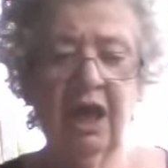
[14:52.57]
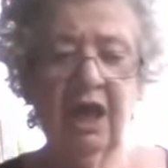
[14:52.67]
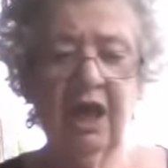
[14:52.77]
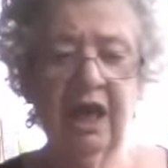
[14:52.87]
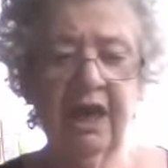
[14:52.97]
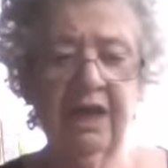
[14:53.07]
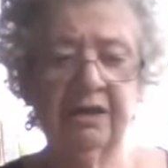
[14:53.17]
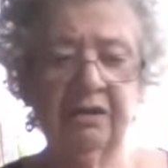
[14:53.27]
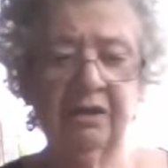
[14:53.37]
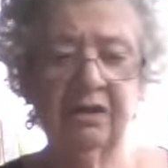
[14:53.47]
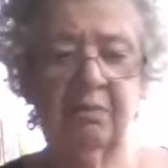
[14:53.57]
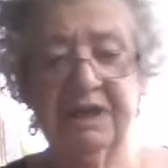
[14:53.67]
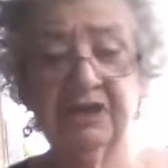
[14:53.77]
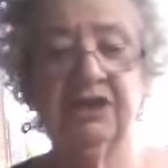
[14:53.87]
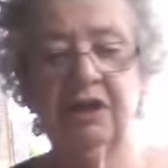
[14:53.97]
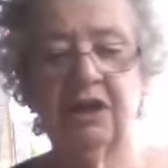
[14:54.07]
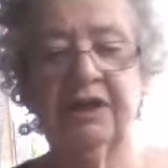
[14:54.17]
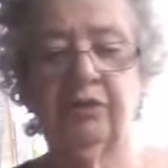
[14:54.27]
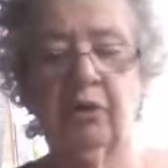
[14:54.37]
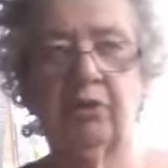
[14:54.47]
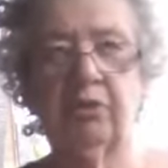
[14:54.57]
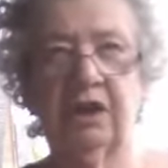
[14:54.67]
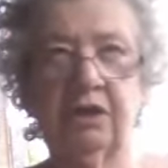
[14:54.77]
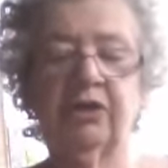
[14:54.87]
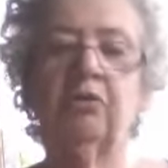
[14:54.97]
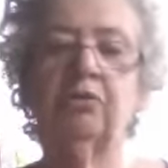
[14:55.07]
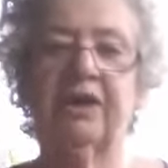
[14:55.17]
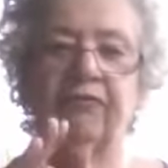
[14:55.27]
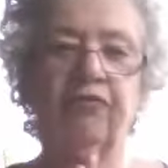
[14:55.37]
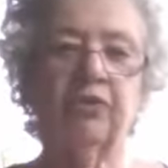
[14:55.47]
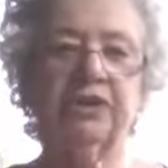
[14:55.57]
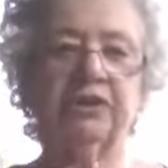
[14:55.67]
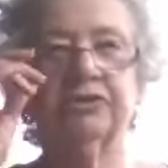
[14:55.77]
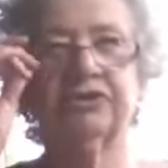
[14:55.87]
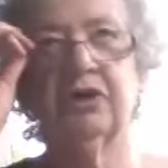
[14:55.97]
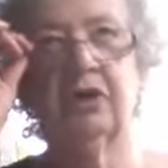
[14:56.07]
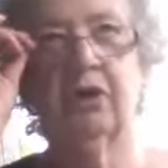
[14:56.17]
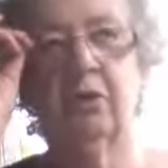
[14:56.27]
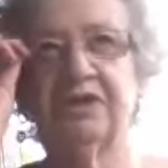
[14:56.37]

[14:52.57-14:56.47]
and mentioned that I'd grown indigo like 40 years ago.